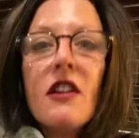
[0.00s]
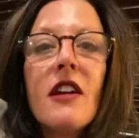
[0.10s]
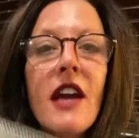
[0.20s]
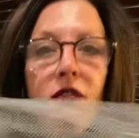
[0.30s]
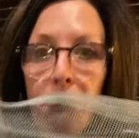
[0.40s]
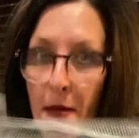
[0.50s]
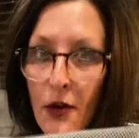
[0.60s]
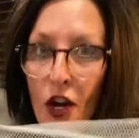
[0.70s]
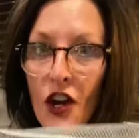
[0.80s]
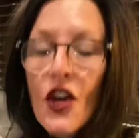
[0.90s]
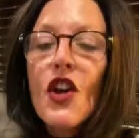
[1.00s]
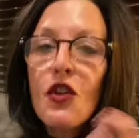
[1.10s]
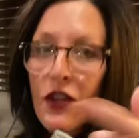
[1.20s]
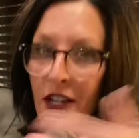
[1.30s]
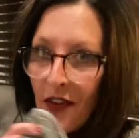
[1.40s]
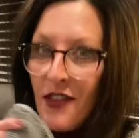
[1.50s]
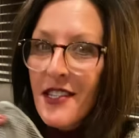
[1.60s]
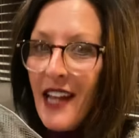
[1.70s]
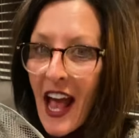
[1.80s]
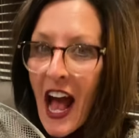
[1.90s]
And remember, you can cut this
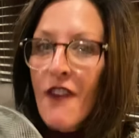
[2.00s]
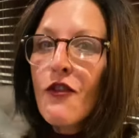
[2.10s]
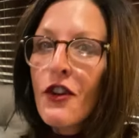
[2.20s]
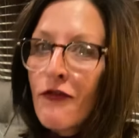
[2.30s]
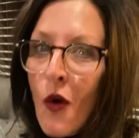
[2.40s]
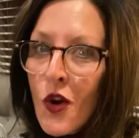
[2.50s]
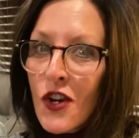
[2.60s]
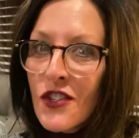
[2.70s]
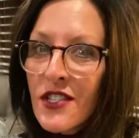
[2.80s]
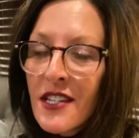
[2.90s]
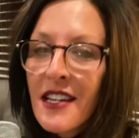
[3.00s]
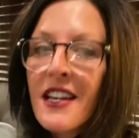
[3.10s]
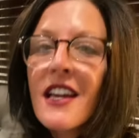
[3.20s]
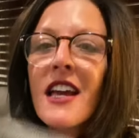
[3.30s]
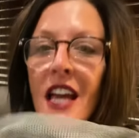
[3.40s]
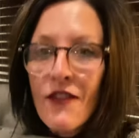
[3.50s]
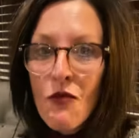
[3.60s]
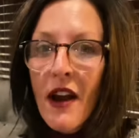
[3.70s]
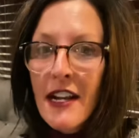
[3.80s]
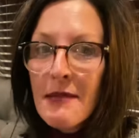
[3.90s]
in half or in fourths if you
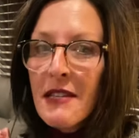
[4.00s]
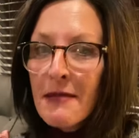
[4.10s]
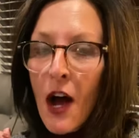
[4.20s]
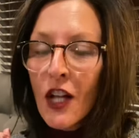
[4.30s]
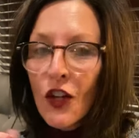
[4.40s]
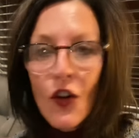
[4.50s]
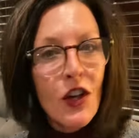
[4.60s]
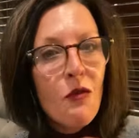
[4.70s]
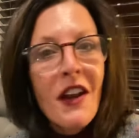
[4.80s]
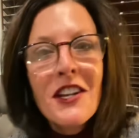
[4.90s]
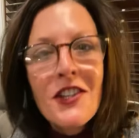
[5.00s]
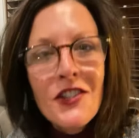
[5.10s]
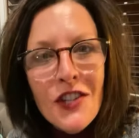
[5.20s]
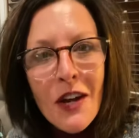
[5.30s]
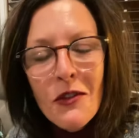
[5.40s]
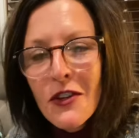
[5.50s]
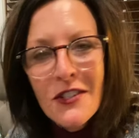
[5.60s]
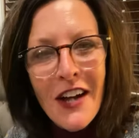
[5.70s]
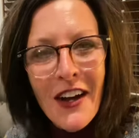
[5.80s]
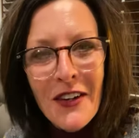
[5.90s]
want it to be smaller or you wanted to share with your
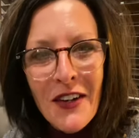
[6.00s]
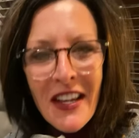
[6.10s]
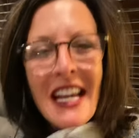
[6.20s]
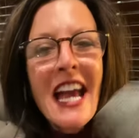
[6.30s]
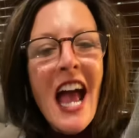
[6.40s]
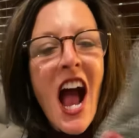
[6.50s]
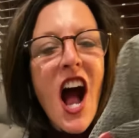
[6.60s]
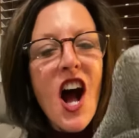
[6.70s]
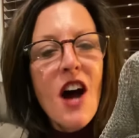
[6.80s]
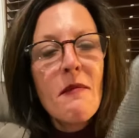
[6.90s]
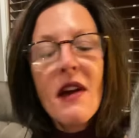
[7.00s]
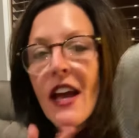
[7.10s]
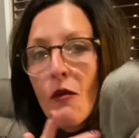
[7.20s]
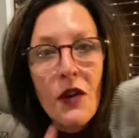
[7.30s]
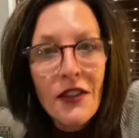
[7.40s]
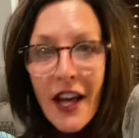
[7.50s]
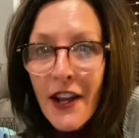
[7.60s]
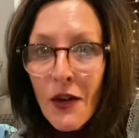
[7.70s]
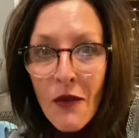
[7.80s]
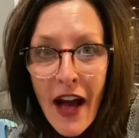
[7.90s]
daughter. It will not
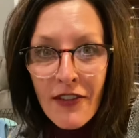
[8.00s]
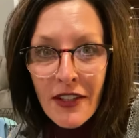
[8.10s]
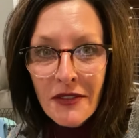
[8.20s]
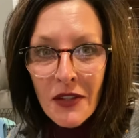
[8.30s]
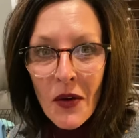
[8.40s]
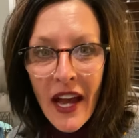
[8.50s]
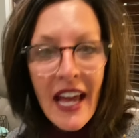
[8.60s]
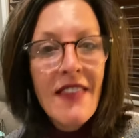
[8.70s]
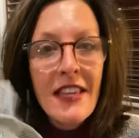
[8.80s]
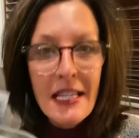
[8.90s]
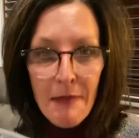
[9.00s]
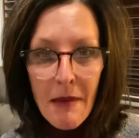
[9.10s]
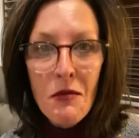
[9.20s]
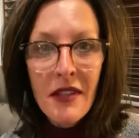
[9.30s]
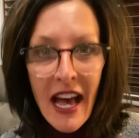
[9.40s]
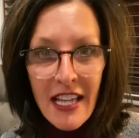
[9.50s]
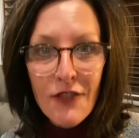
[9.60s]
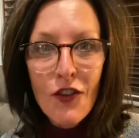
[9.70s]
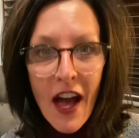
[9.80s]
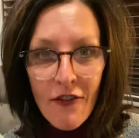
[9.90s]
unravel, okay? And this baby will last
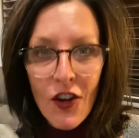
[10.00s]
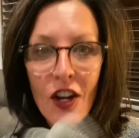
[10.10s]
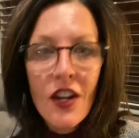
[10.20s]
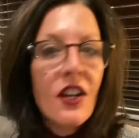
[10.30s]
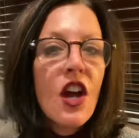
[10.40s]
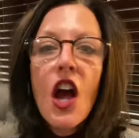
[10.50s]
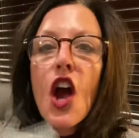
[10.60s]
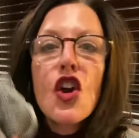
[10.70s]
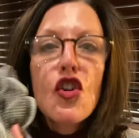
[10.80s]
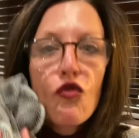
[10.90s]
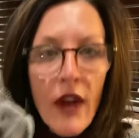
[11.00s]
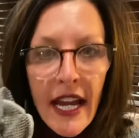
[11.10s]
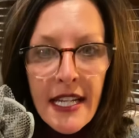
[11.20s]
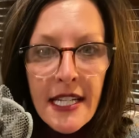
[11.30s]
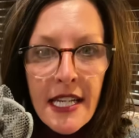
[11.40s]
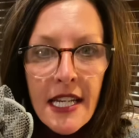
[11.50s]
forever. Great